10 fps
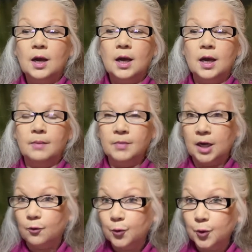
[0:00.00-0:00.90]
like
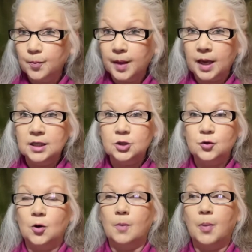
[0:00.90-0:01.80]
a roommate
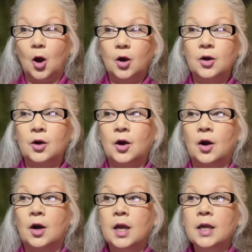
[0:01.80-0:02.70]
or a partner.